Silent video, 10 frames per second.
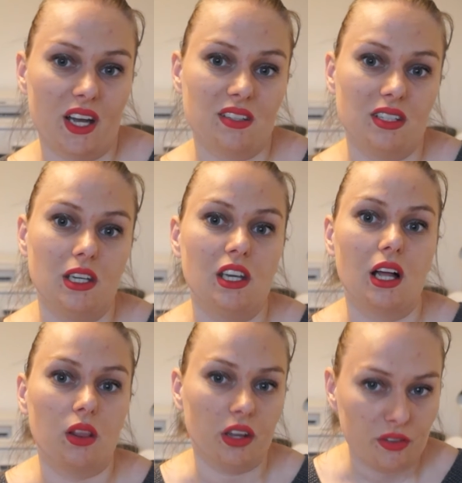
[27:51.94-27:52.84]
I see
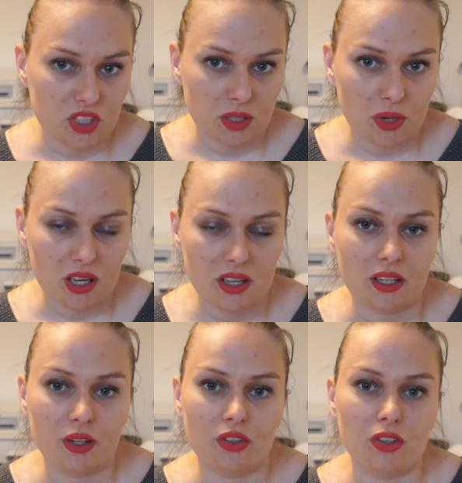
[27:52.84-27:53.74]
a lot of shimmer.
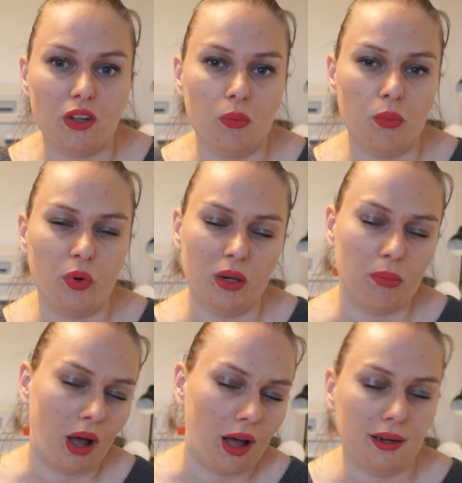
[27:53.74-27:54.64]
It looks pretty
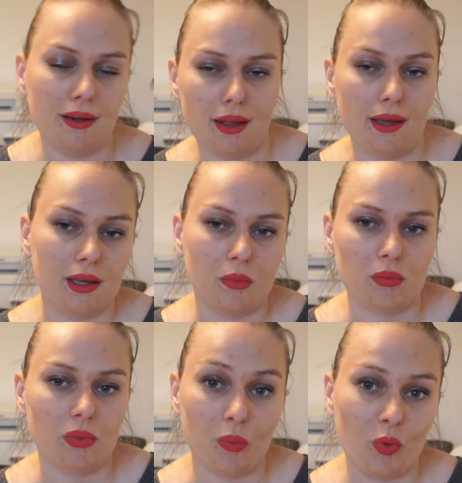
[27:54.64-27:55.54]
party like.
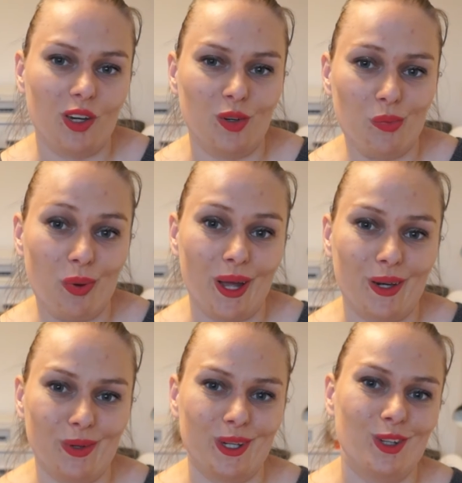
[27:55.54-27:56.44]
I'm, I'm ready to
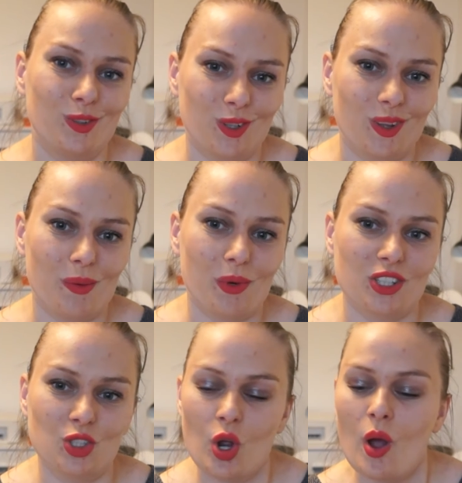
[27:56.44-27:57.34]
party when I use it that
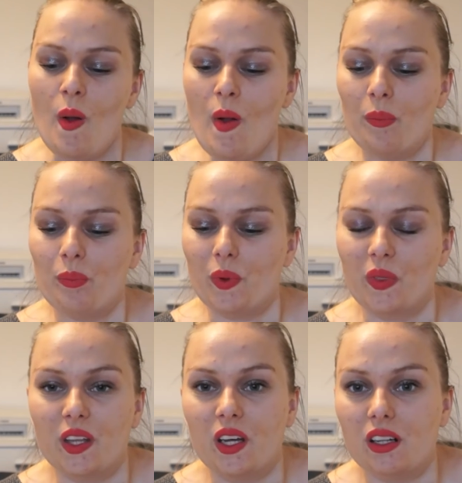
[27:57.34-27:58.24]
much.
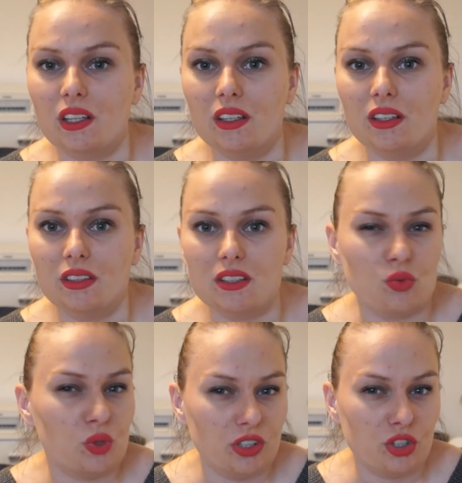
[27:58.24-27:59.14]
But the color doesn't
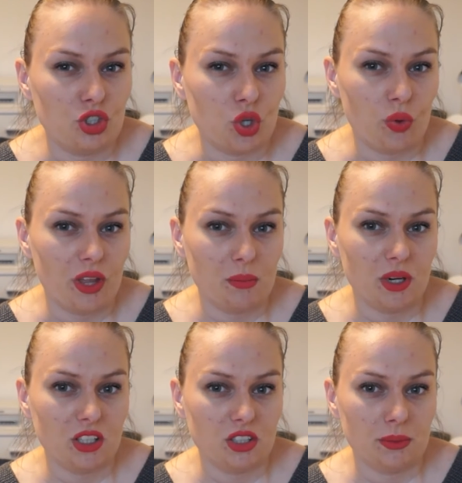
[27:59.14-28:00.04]
really show that
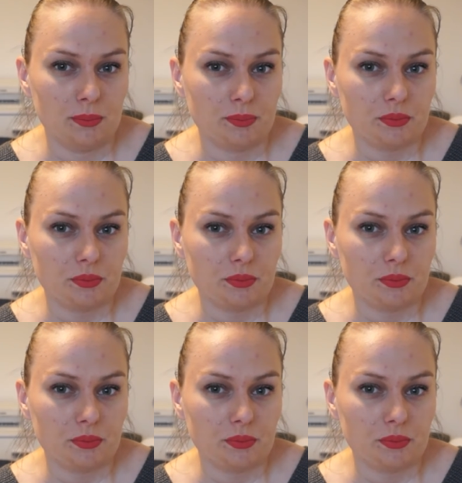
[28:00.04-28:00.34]
much.